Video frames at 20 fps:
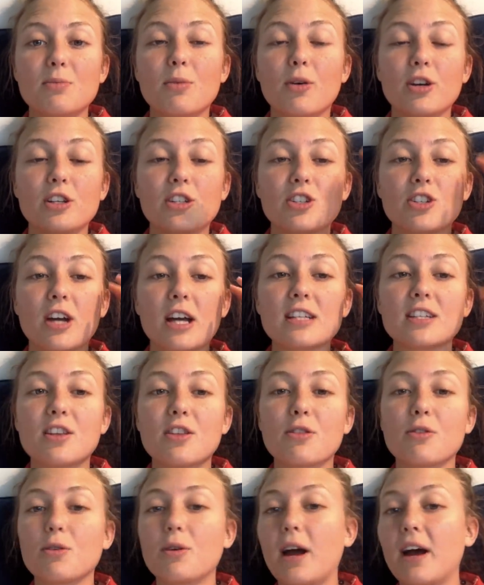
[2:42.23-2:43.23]
moisturizer
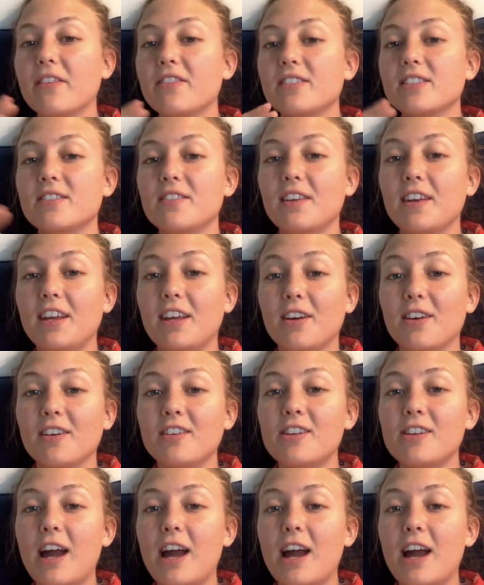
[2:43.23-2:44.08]
throughout this video